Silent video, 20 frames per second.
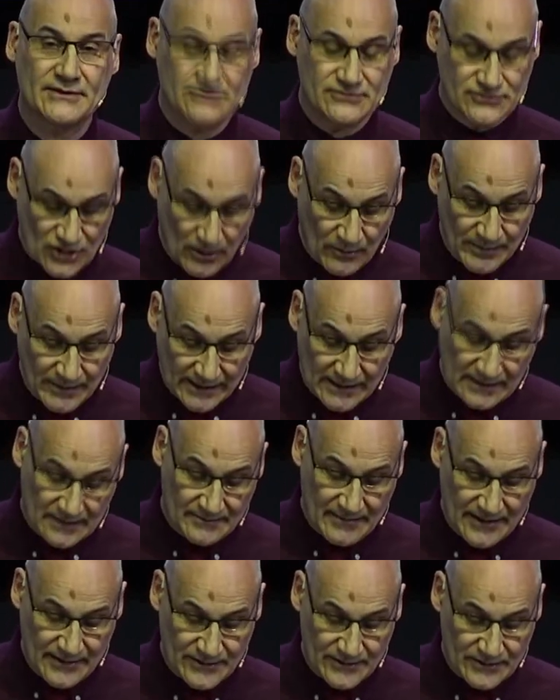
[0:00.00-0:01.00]
topical
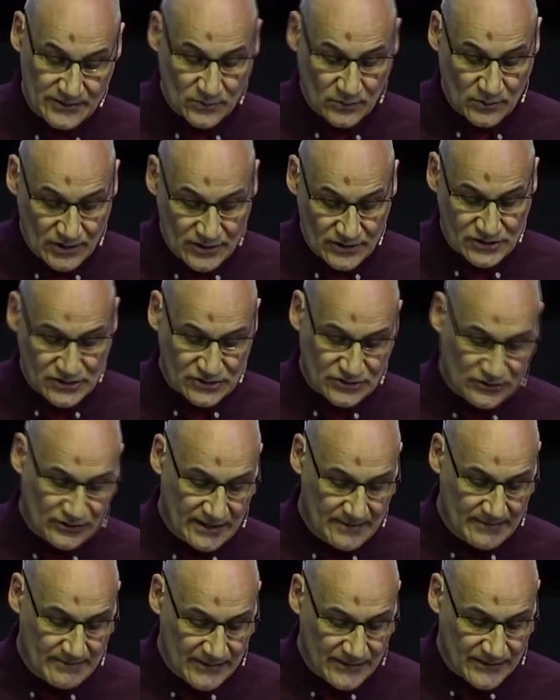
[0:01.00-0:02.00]
method, word study
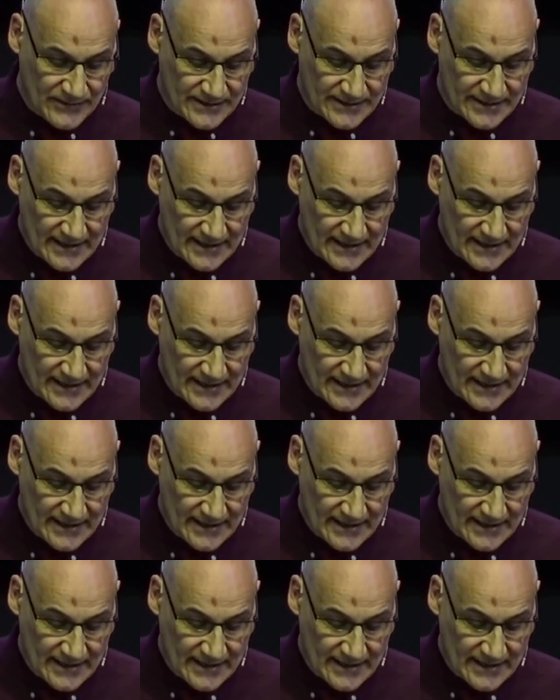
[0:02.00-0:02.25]
method,